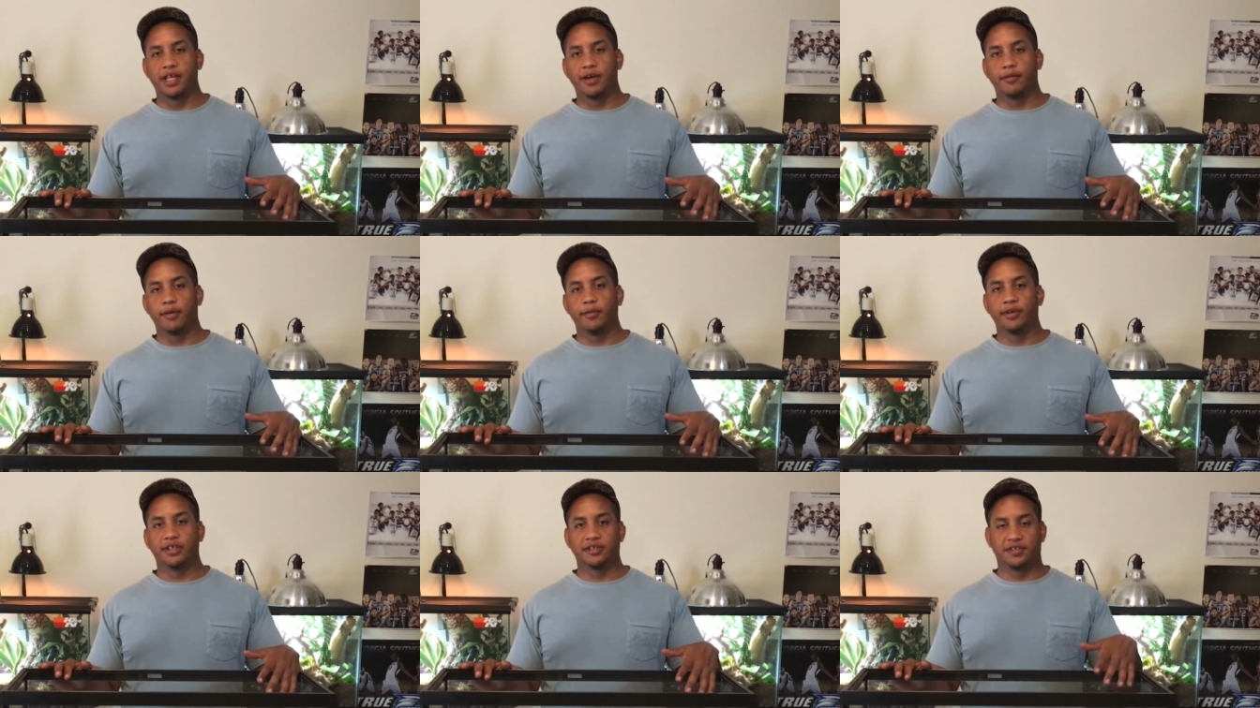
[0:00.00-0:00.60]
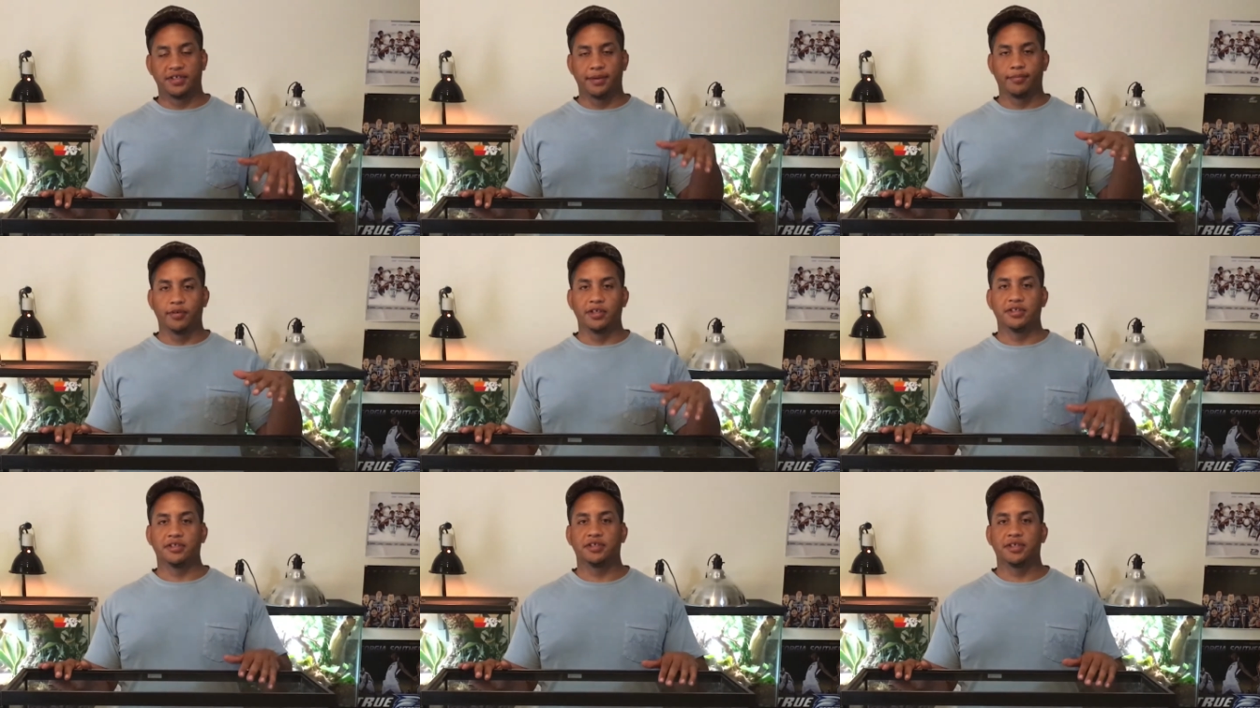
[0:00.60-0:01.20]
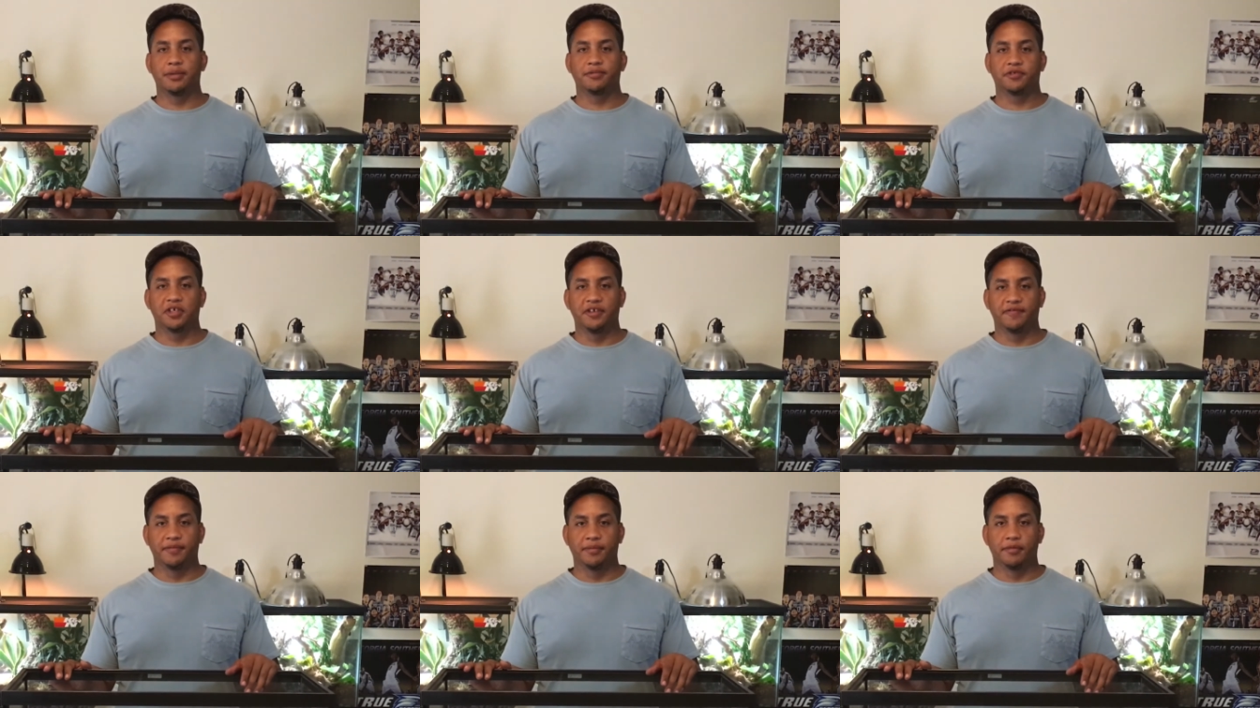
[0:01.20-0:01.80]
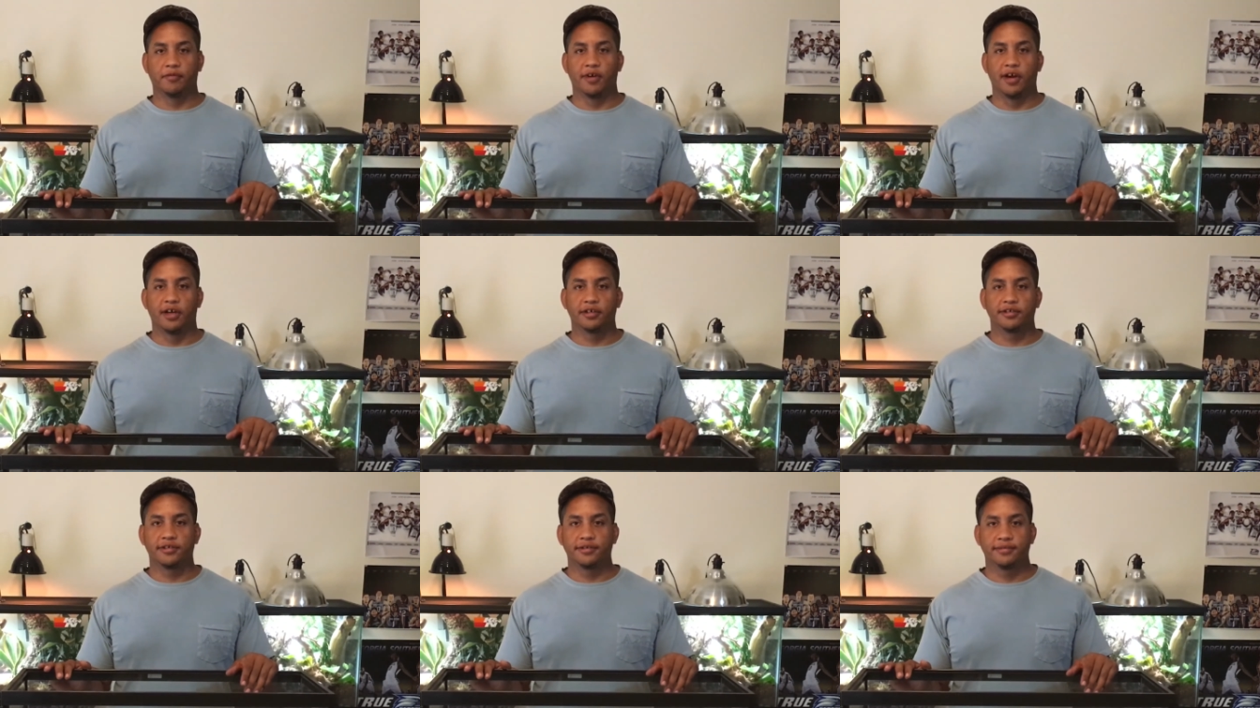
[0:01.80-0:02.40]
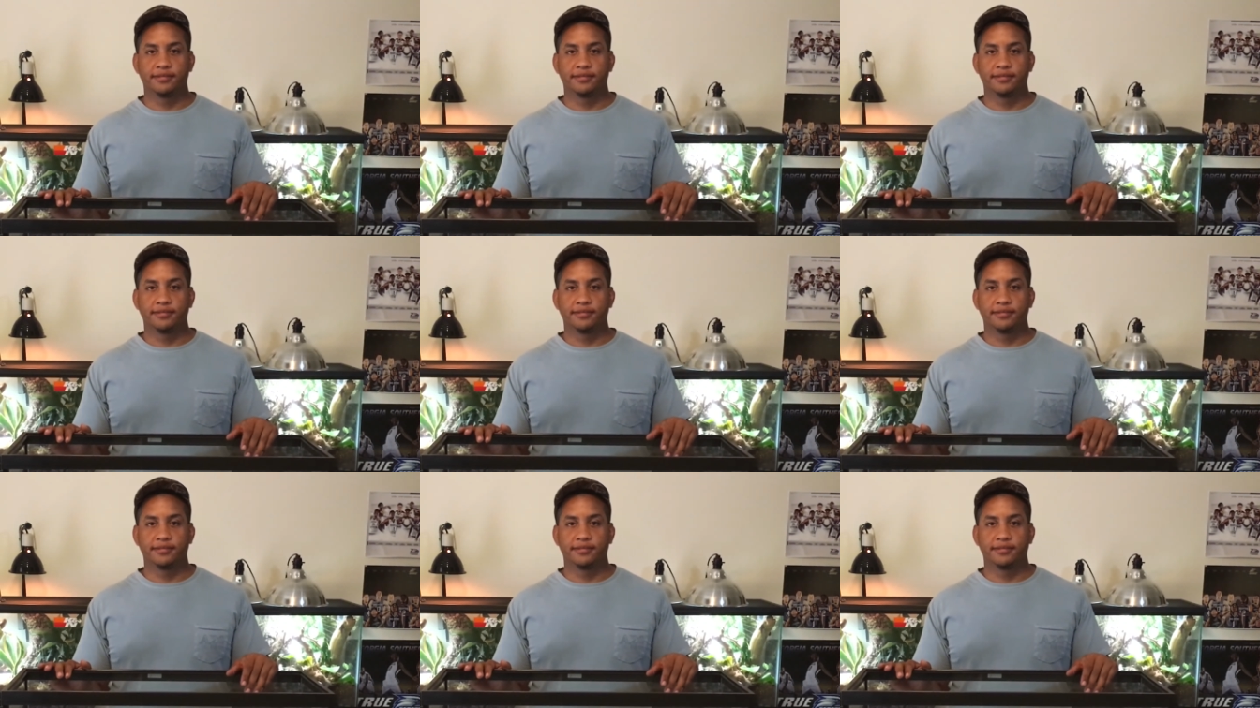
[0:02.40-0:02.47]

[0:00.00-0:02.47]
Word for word: That way we can separate the substrate from the rocks.